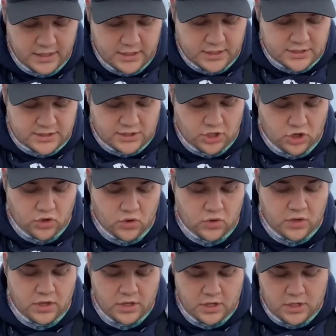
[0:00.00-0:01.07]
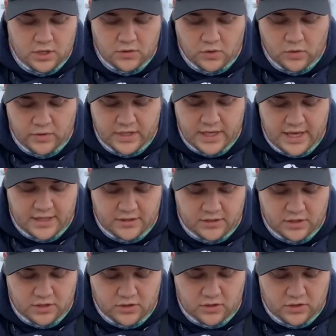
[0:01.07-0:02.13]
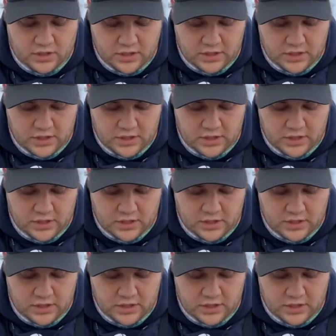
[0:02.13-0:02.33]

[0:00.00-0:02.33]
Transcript: So what we got though